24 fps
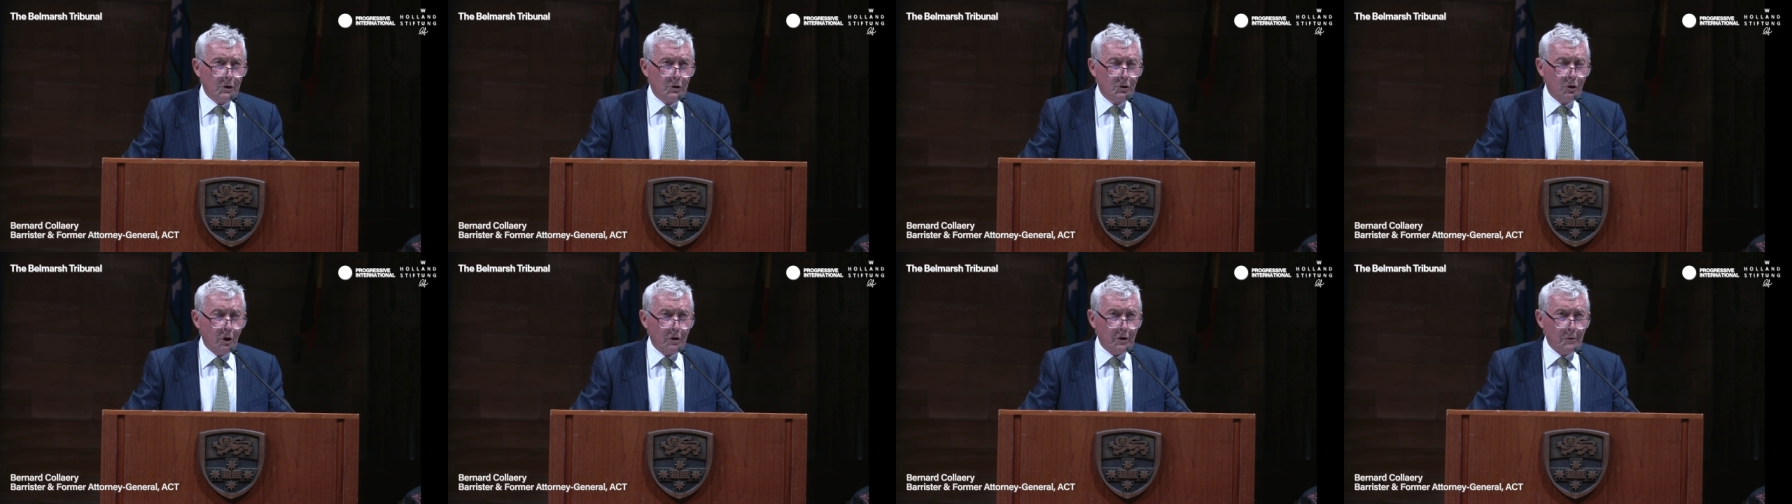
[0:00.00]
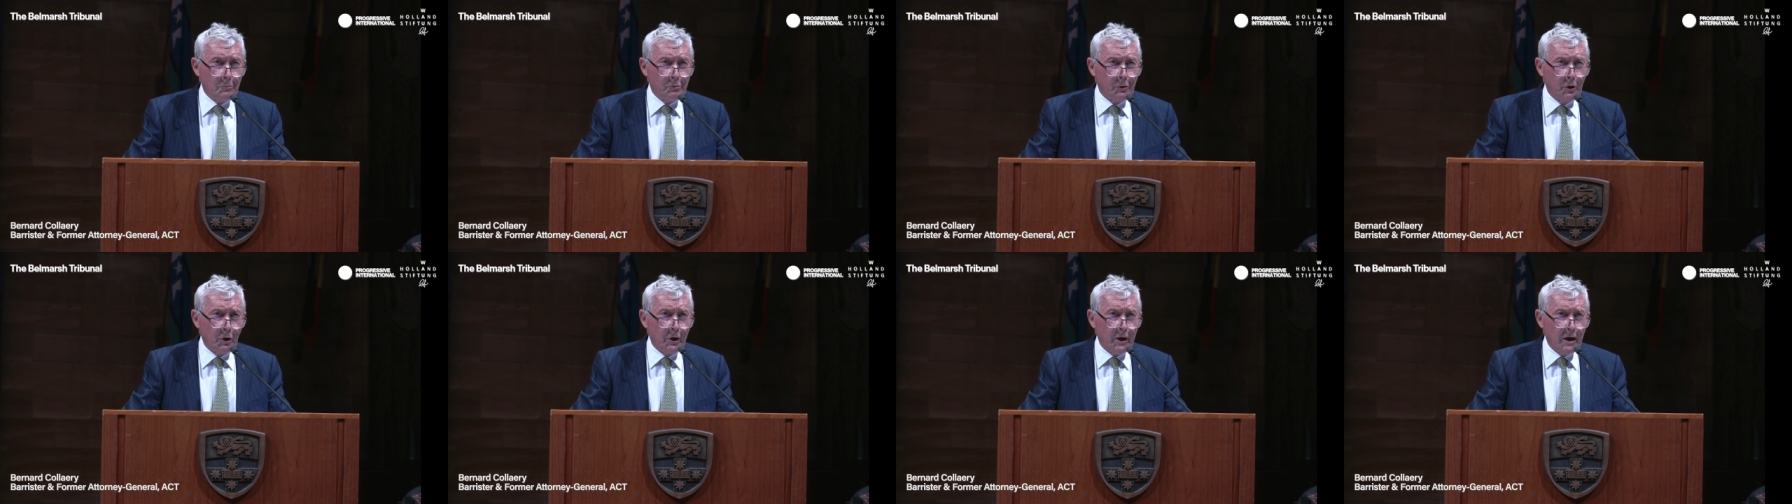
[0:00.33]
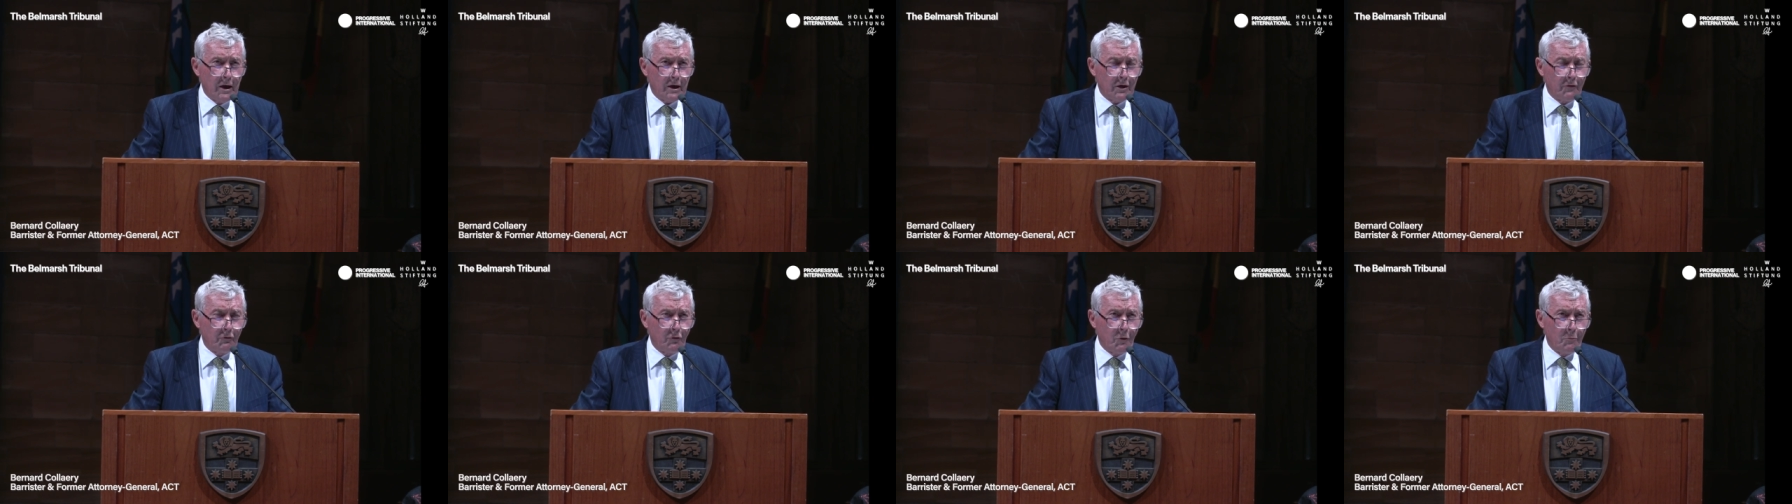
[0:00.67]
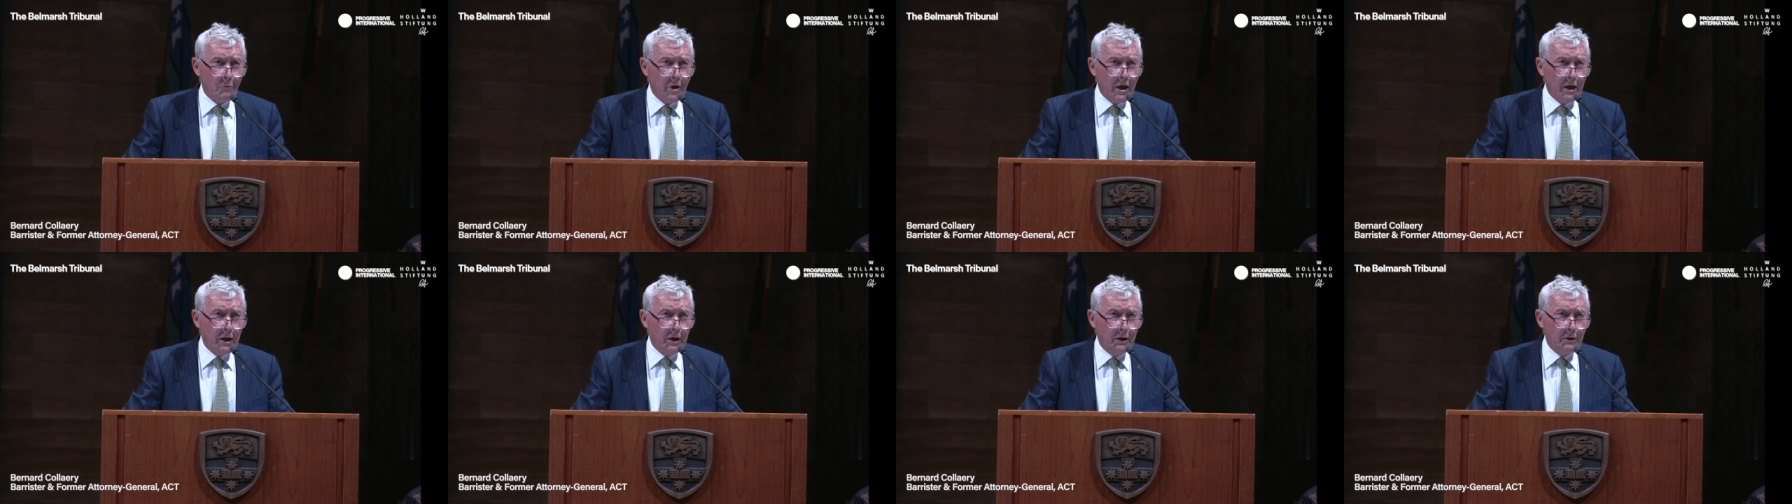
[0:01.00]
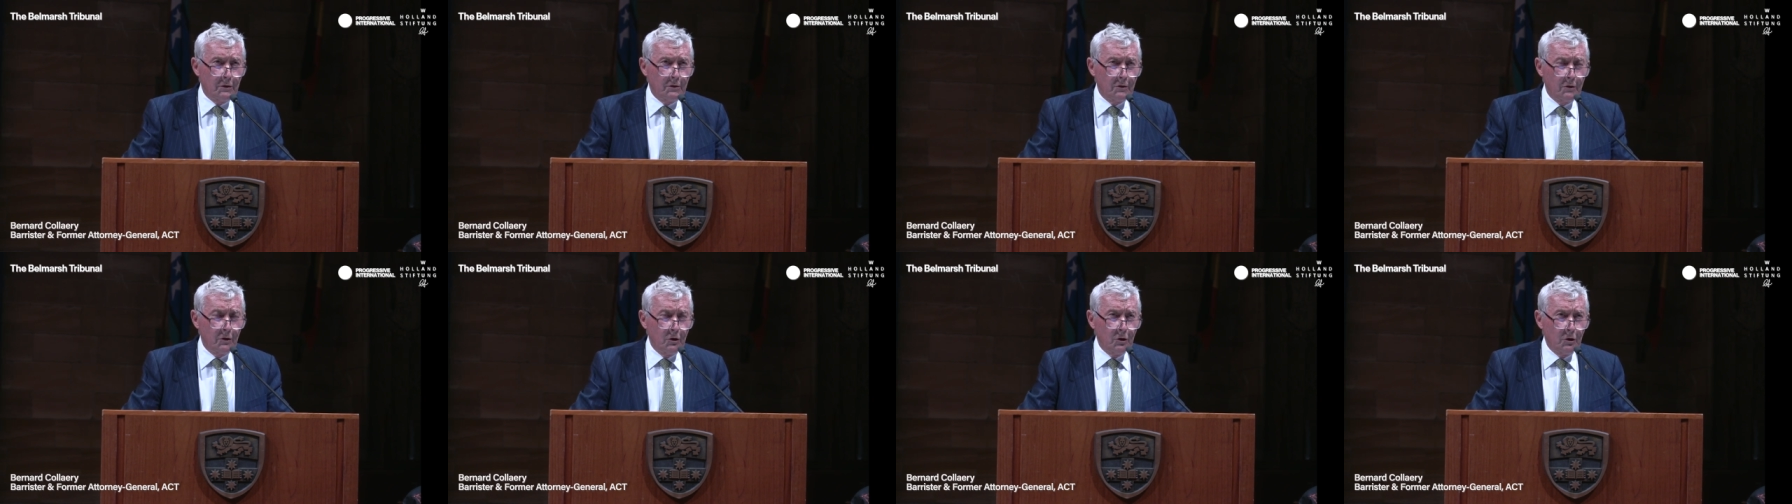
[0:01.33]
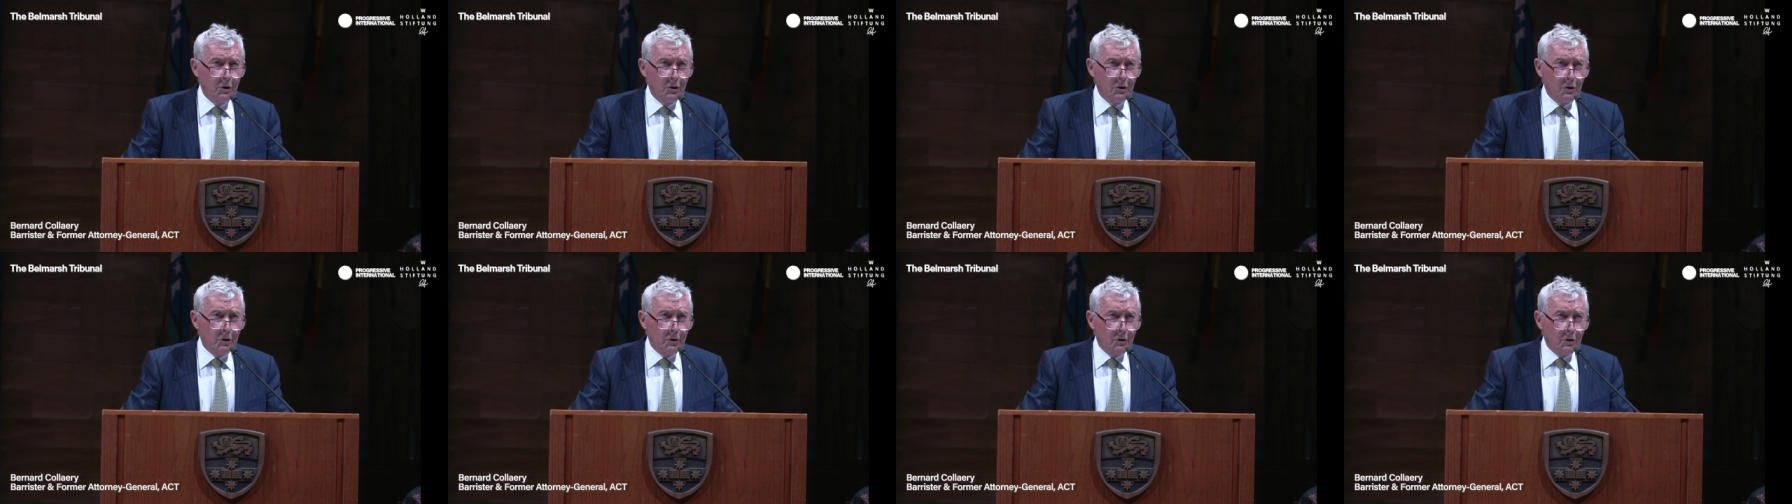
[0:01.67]
got a plea out of a man
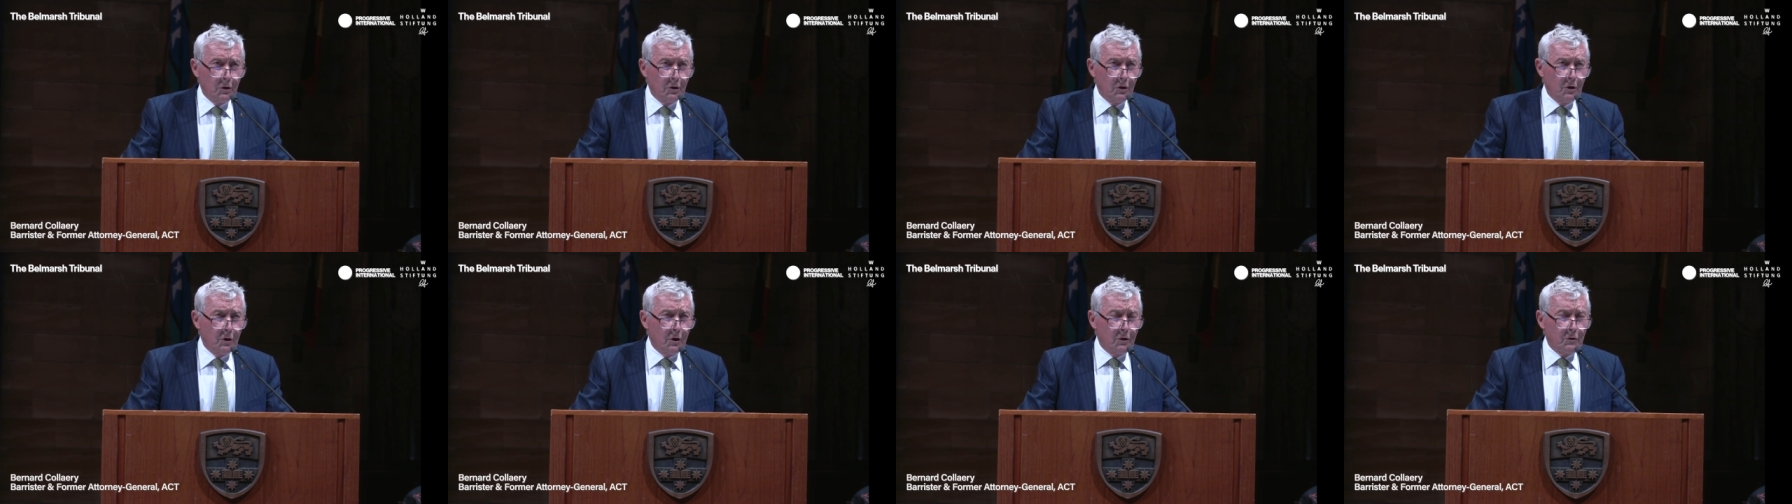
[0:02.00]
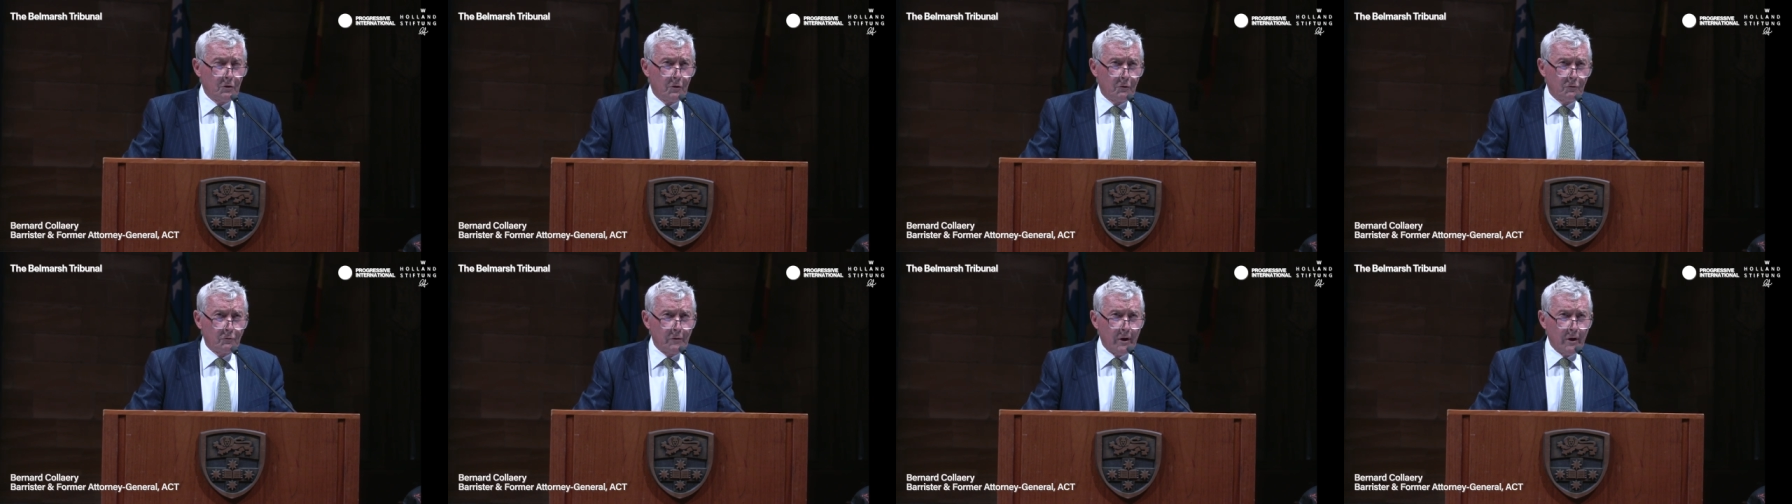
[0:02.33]
the